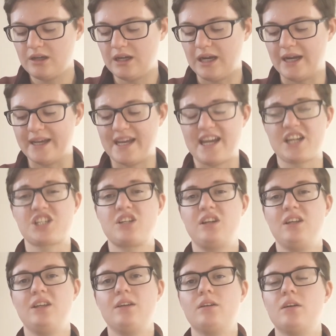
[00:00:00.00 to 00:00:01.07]

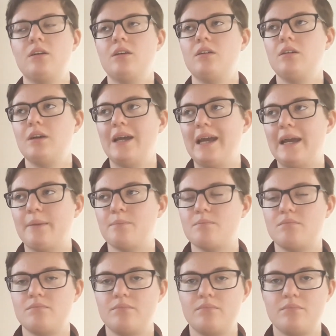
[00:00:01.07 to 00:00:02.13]
actually
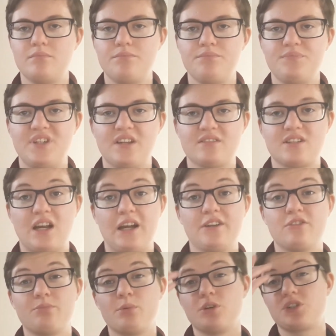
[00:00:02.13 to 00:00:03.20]
am that kind
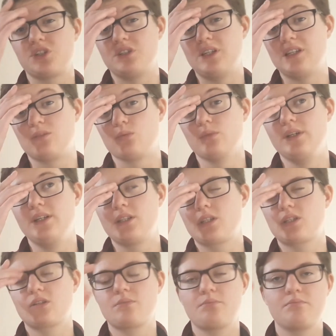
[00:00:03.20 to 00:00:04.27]
of person that
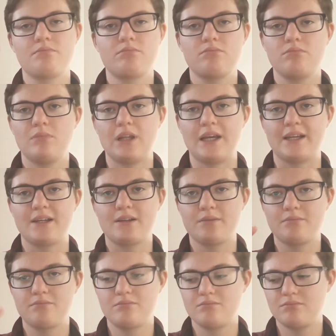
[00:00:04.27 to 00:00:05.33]
reads like
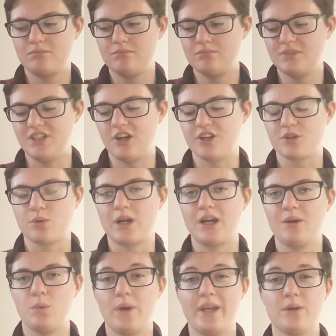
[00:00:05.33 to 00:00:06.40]
the other
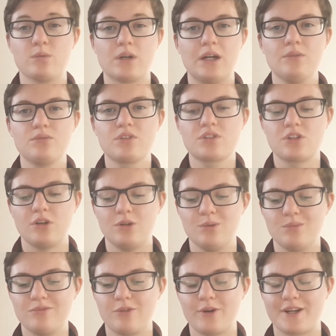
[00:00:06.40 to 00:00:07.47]
way around.
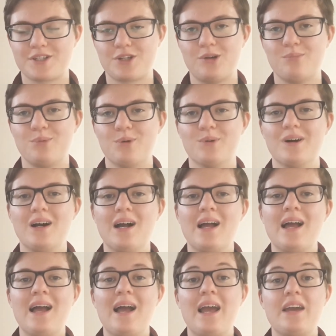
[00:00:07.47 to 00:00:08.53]
So for example,
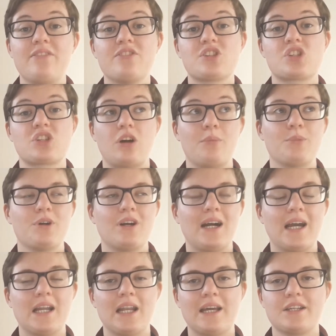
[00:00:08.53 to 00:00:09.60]
if it's summer,
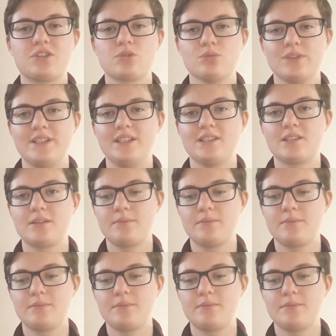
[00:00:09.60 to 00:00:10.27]
I like to read